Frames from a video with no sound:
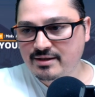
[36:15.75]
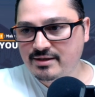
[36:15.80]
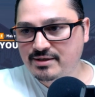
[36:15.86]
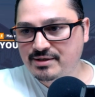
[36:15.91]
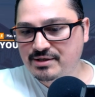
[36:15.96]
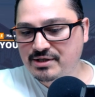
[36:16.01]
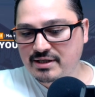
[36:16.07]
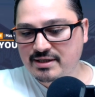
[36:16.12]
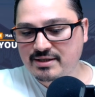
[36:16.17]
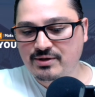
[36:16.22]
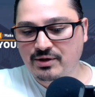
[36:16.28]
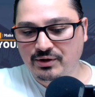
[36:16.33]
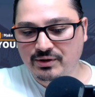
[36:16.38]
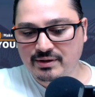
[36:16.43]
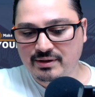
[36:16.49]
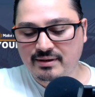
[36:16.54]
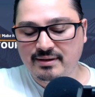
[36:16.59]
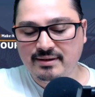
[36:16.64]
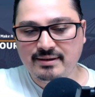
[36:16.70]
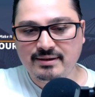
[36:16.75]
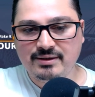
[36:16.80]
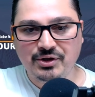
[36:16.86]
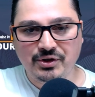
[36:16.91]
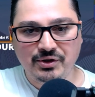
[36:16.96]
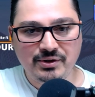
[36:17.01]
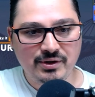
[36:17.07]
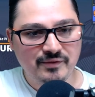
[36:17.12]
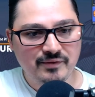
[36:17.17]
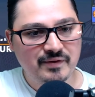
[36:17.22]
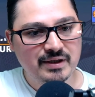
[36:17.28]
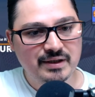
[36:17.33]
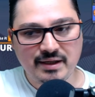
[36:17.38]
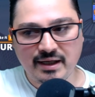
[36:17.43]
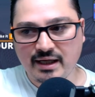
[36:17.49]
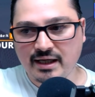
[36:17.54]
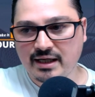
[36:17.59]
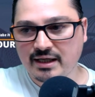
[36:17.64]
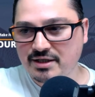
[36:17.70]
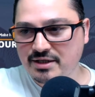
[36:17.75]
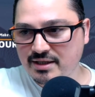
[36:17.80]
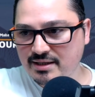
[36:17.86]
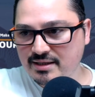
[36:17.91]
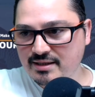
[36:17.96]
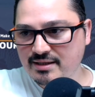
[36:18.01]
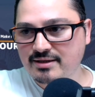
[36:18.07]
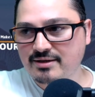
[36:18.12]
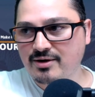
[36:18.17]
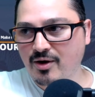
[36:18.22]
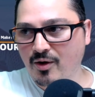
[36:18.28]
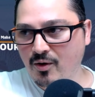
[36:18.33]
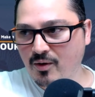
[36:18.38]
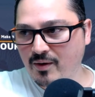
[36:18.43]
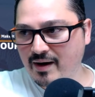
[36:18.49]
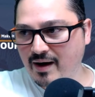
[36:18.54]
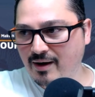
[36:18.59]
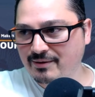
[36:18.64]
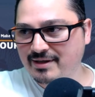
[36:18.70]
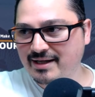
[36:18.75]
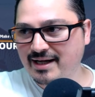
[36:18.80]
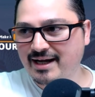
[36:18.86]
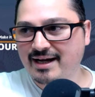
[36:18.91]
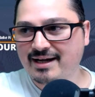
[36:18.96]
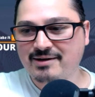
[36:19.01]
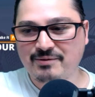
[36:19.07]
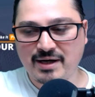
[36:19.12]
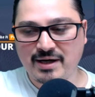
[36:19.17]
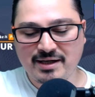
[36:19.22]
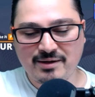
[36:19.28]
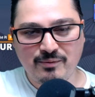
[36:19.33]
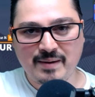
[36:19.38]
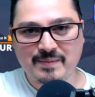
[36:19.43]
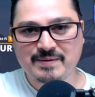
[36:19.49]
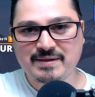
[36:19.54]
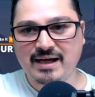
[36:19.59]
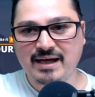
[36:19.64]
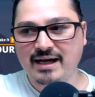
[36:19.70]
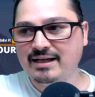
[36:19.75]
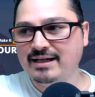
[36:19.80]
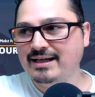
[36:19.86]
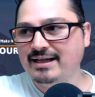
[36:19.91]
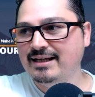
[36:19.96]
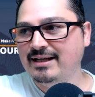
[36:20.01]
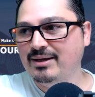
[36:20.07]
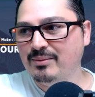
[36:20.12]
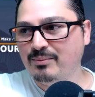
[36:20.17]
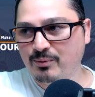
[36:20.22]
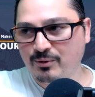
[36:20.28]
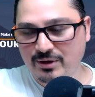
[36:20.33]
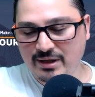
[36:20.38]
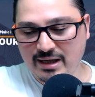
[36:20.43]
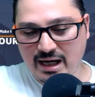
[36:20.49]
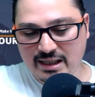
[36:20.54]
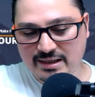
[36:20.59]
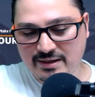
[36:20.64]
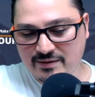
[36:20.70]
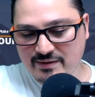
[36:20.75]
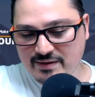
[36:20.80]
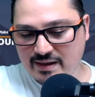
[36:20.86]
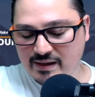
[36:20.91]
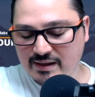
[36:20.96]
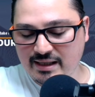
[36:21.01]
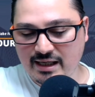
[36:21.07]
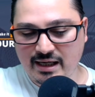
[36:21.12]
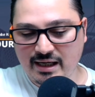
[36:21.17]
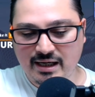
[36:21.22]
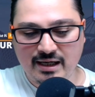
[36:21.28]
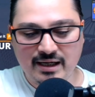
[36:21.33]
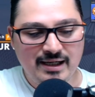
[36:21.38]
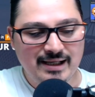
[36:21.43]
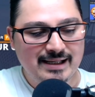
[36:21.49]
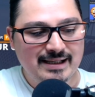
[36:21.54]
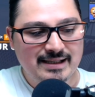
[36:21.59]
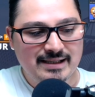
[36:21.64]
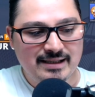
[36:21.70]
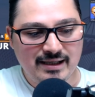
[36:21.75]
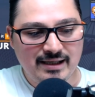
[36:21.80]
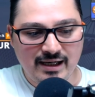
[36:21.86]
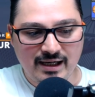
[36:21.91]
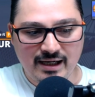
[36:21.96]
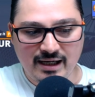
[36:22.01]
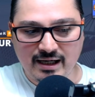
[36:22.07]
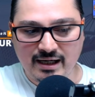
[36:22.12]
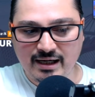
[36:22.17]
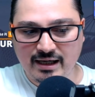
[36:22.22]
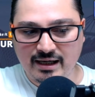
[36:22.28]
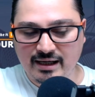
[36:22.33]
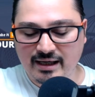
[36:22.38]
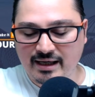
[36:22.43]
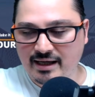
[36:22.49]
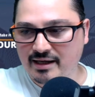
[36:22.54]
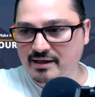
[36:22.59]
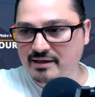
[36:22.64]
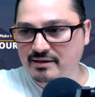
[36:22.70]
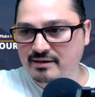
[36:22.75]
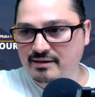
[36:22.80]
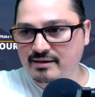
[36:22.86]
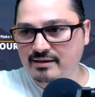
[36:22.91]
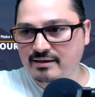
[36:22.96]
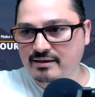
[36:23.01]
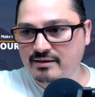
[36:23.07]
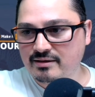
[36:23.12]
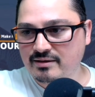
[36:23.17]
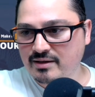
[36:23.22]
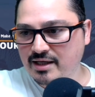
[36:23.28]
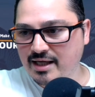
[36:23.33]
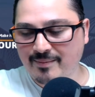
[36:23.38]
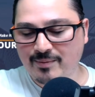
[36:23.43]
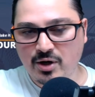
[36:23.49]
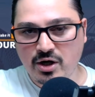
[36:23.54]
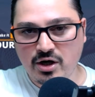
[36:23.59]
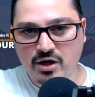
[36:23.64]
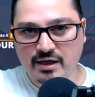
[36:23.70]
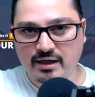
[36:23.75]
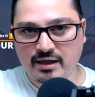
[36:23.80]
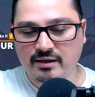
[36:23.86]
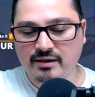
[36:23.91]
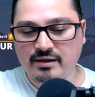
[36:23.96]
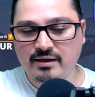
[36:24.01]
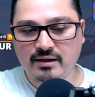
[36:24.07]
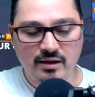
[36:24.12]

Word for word: just don't don't overthink it. Just go out there, create a website, put articles out there, uh, and keep learning.